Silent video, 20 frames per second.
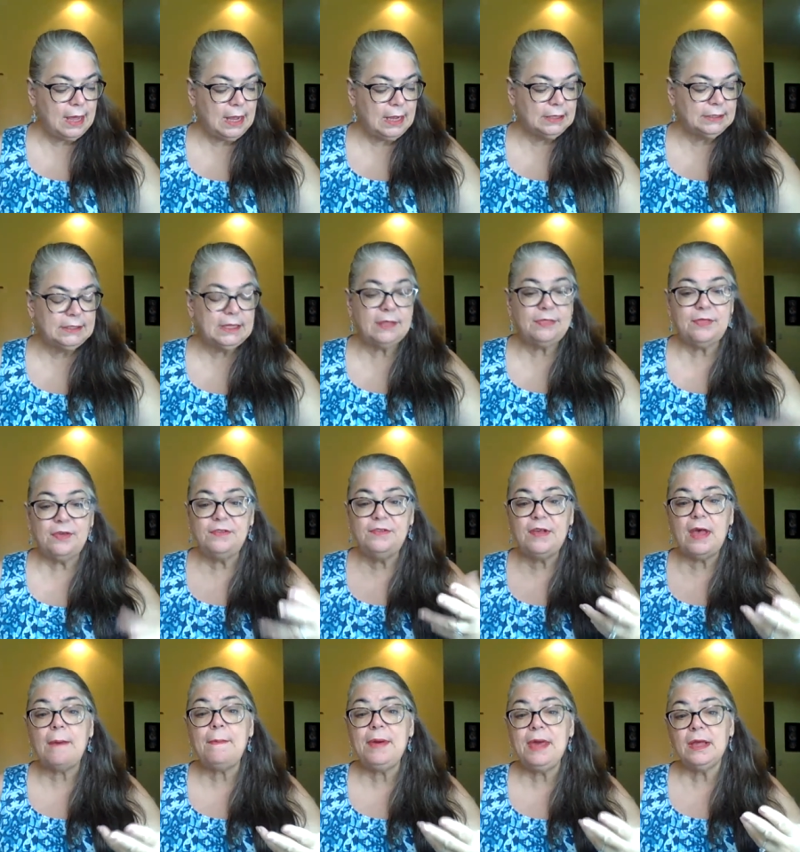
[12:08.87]
is that the
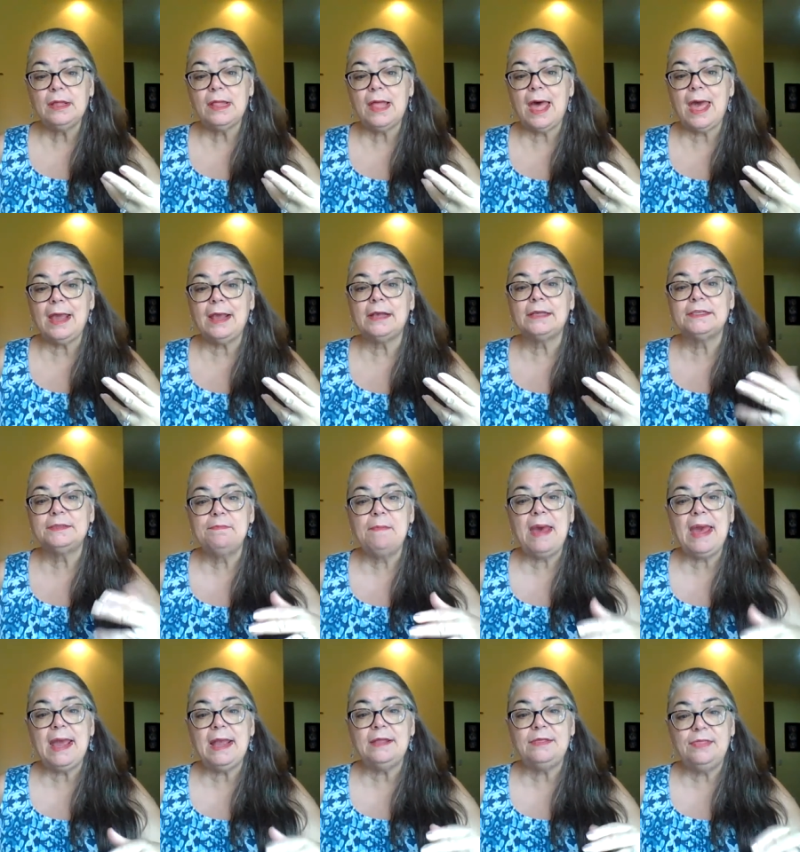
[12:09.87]
Debi-like has
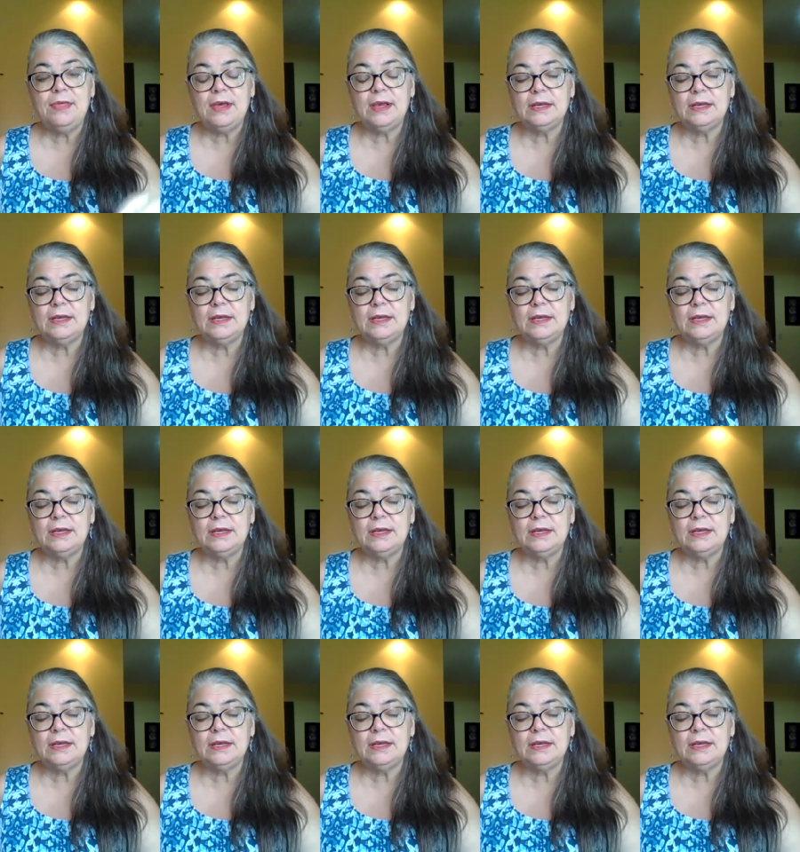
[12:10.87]
made